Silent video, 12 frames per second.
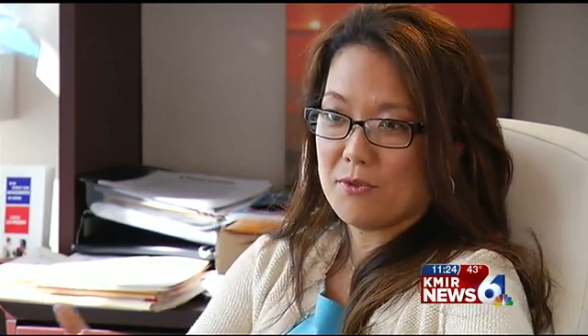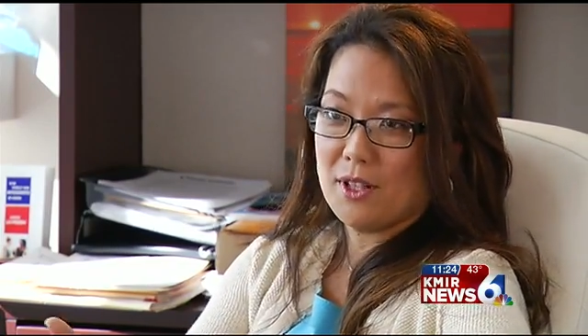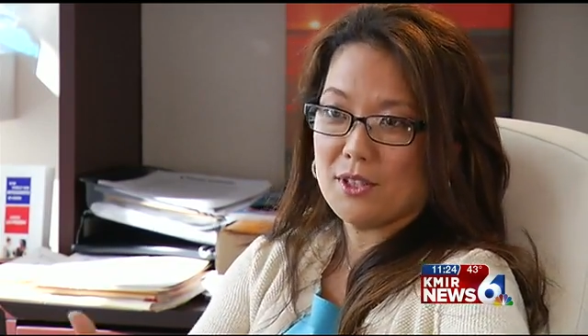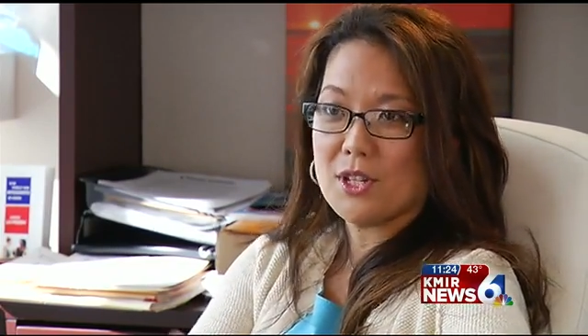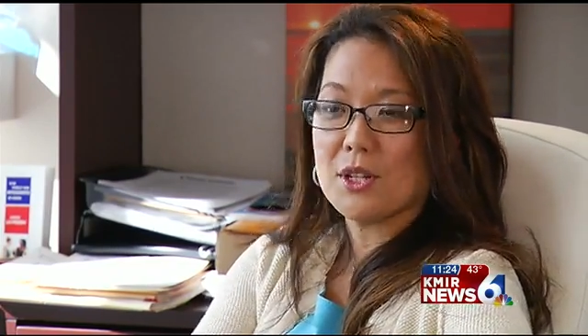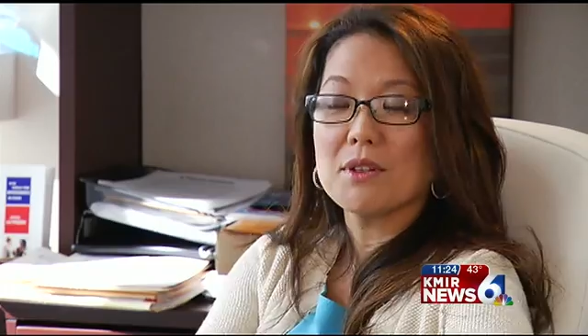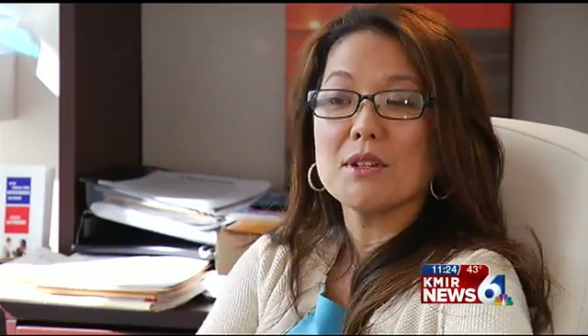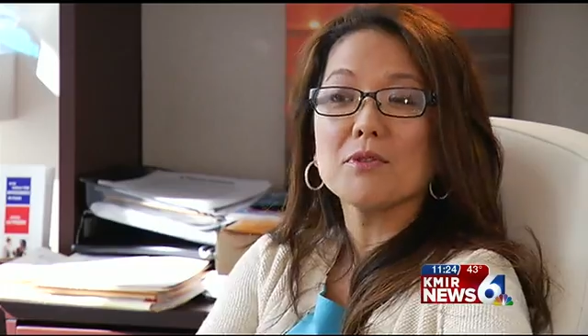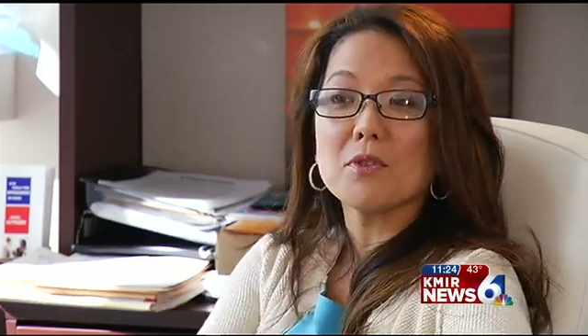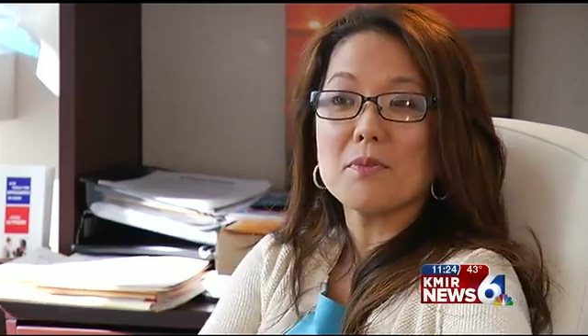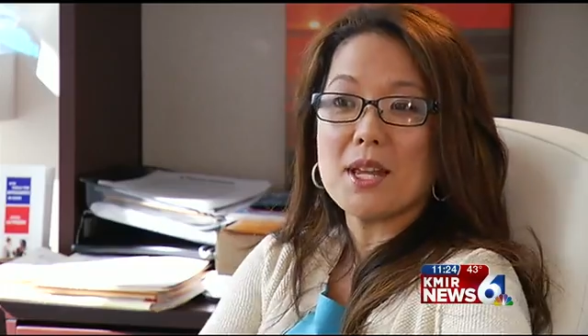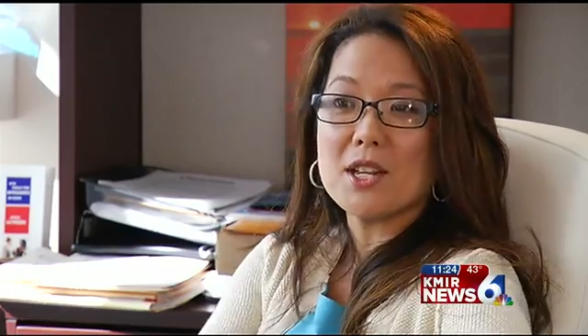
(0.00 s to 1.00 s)
voluntary
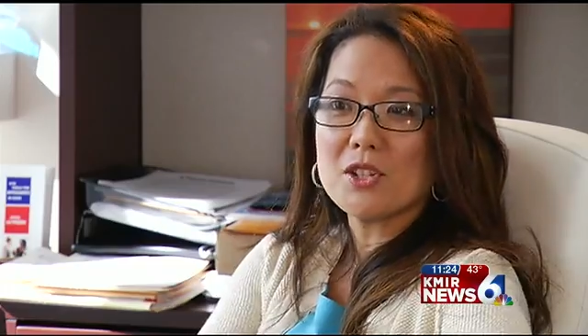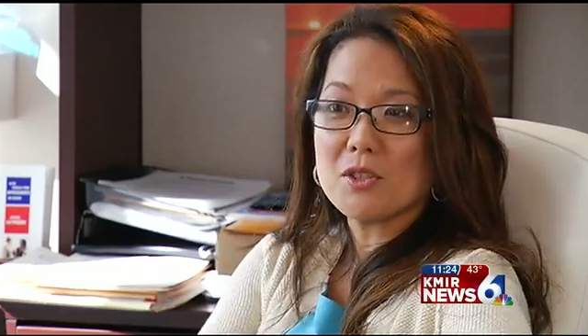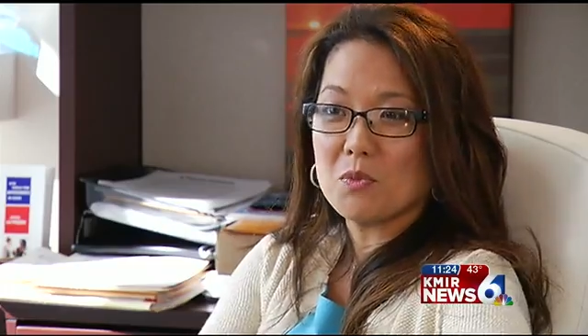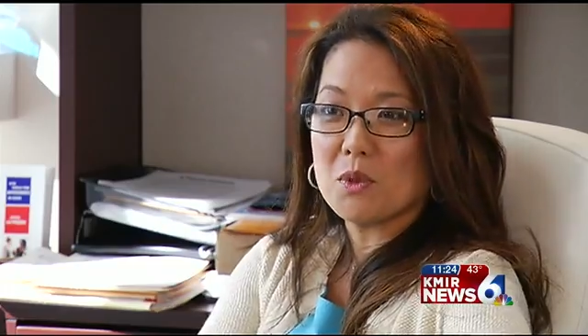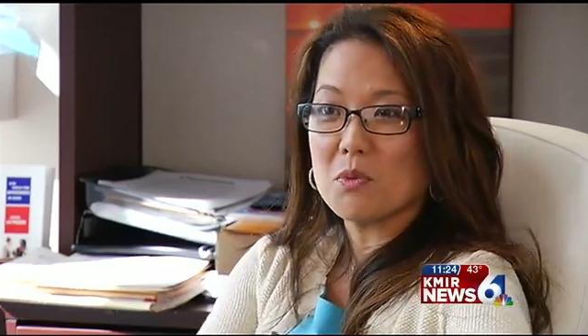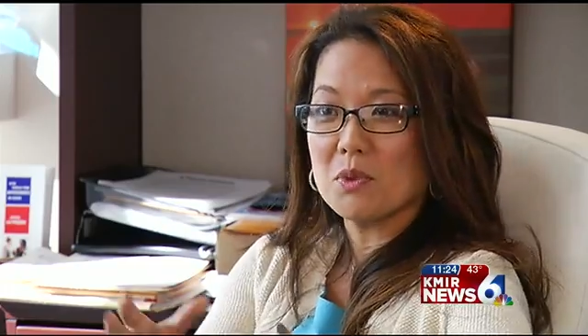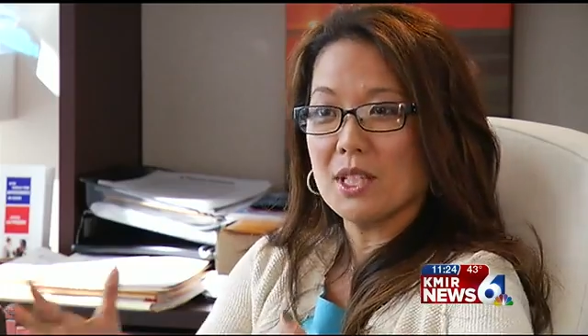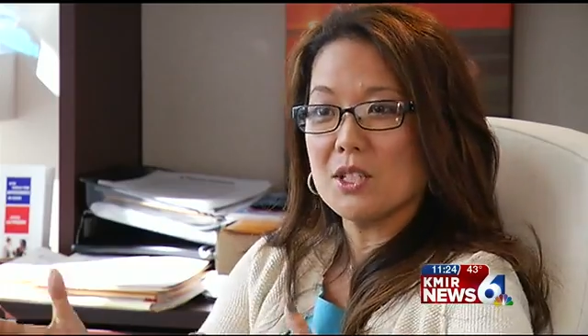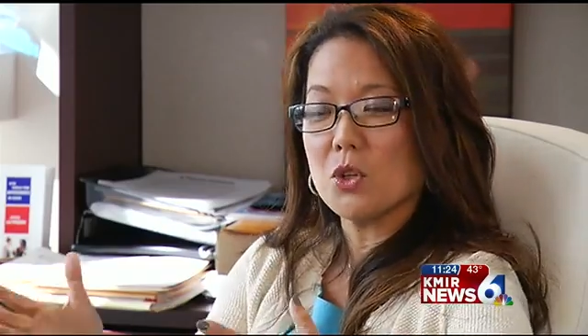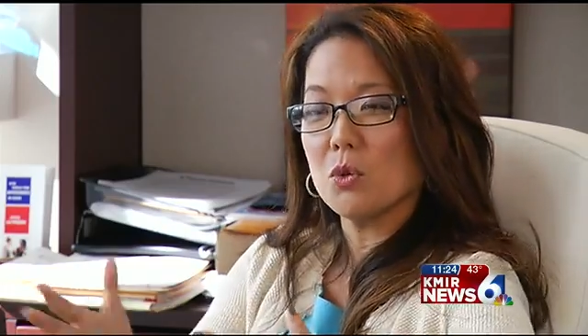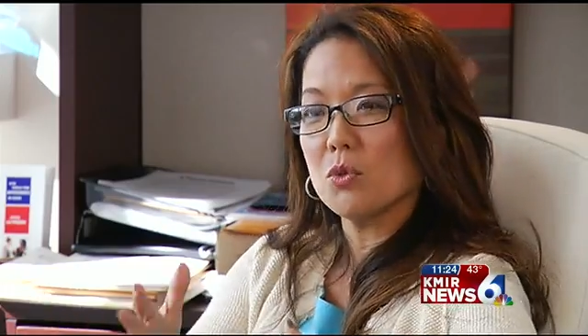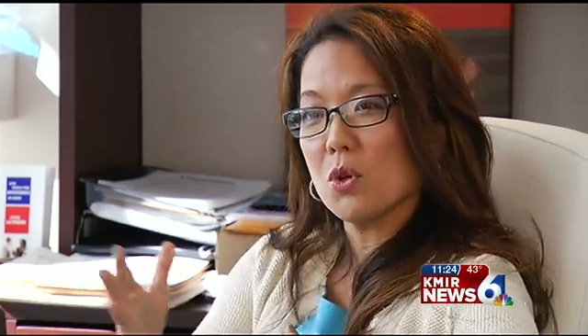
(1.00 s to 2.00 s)
information we
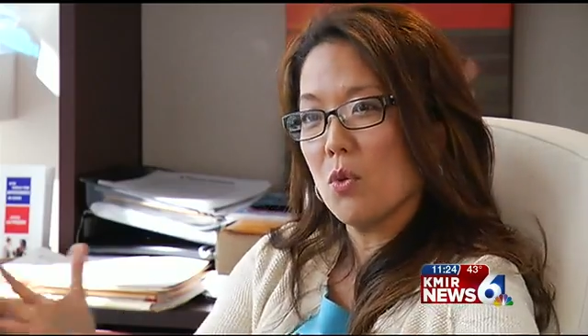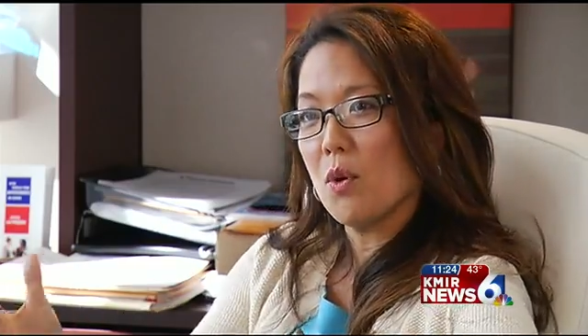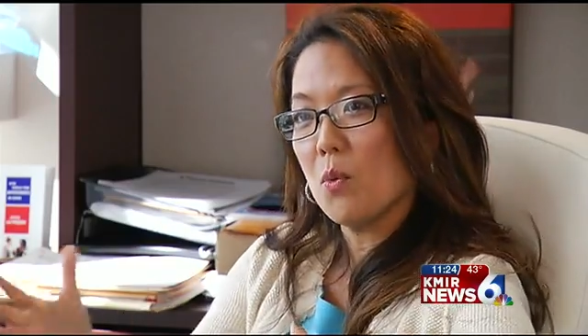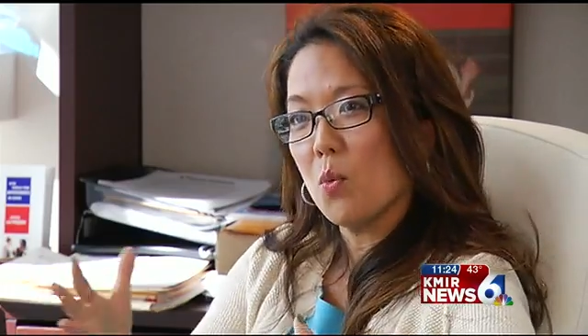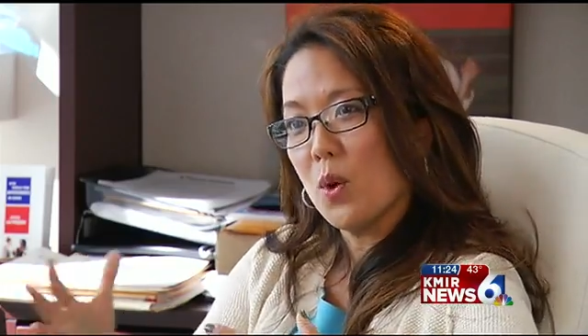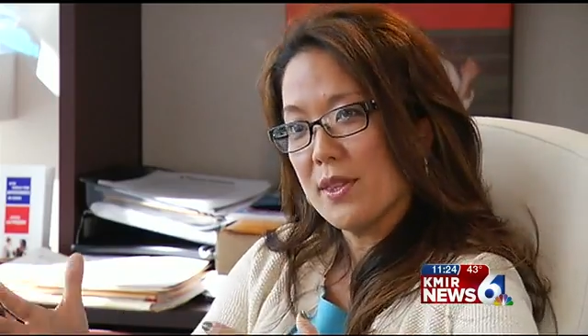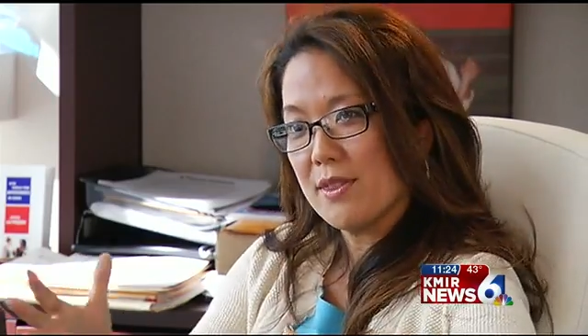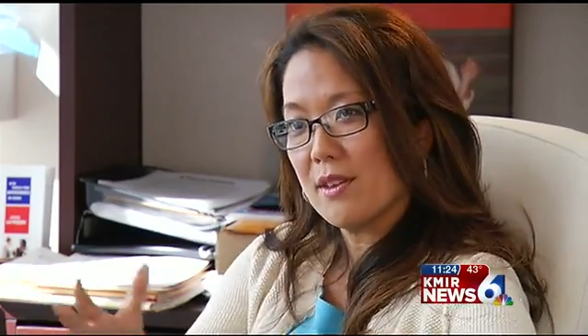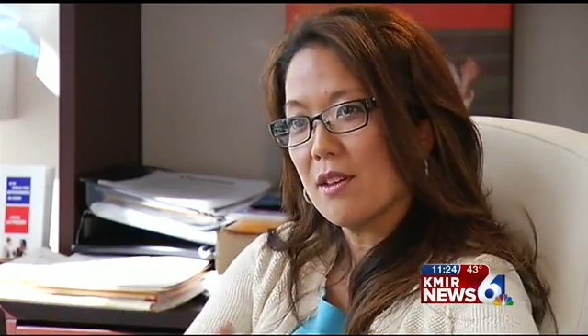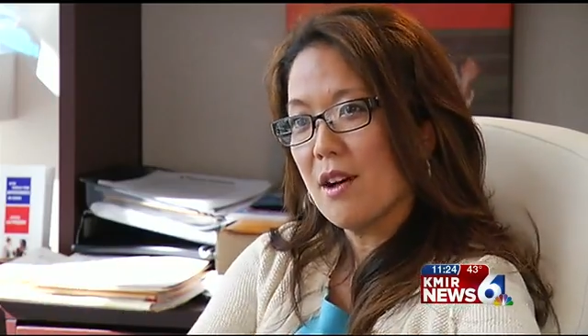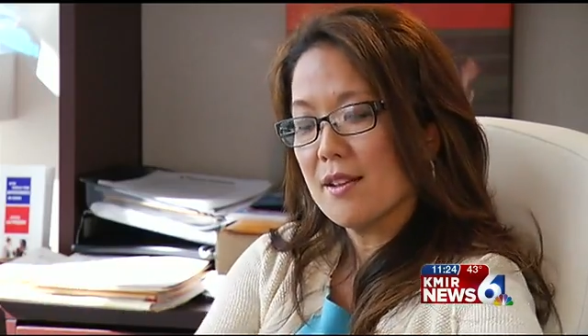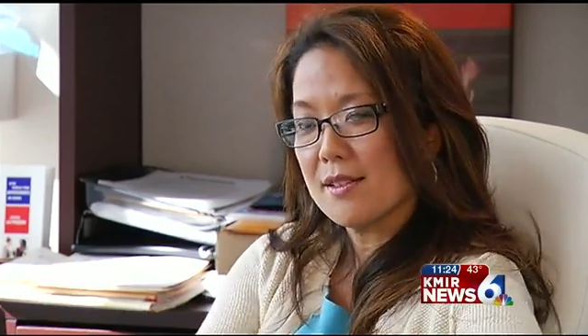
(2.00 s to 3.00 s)
really don't know what
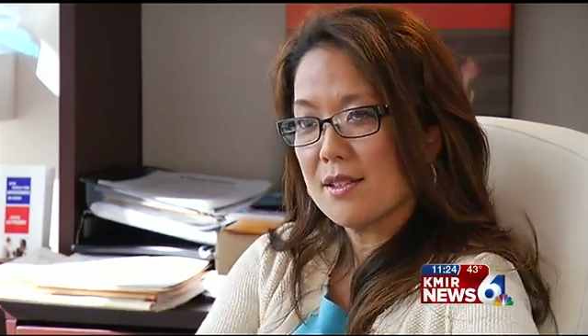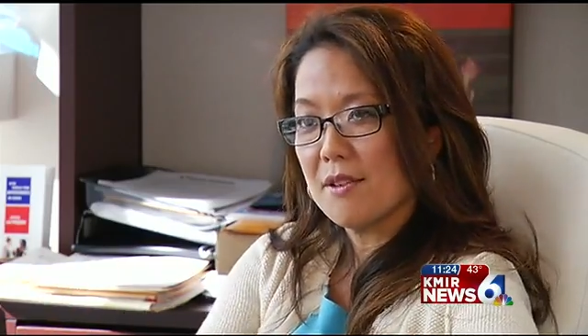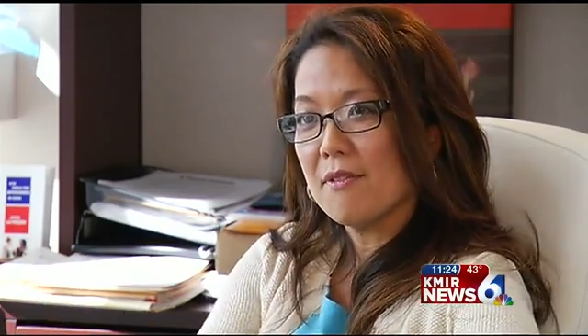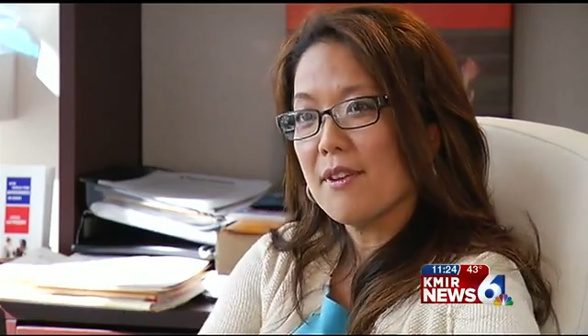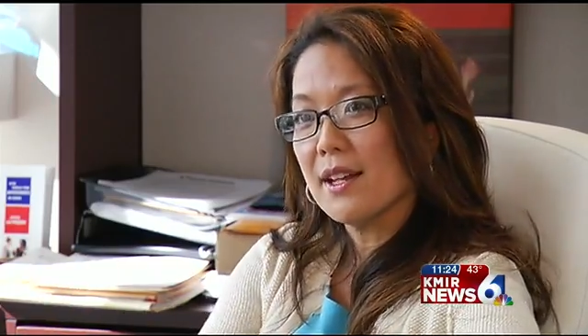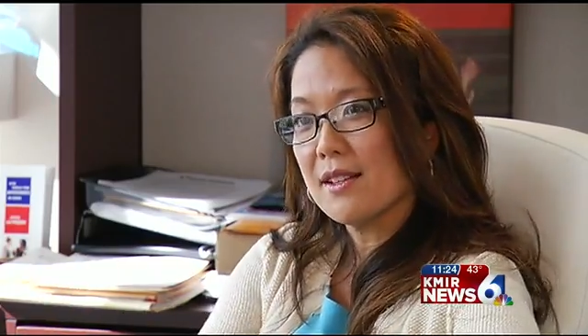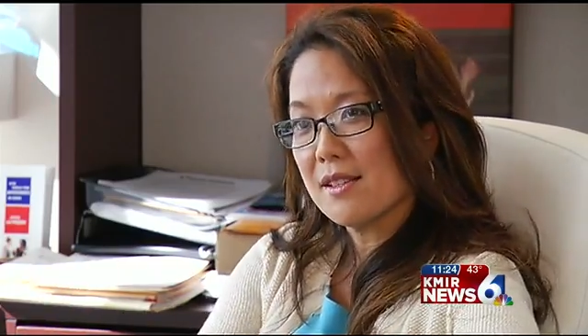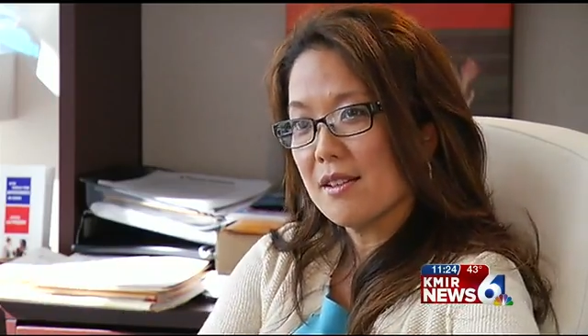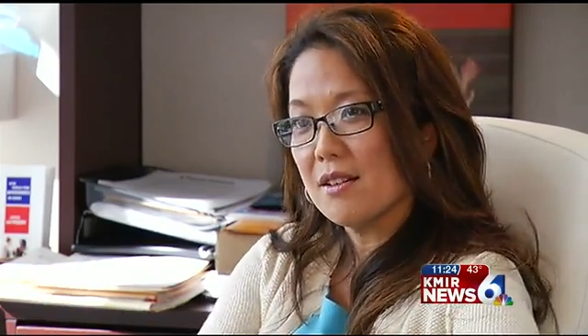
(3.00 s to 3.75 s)
the cause and effects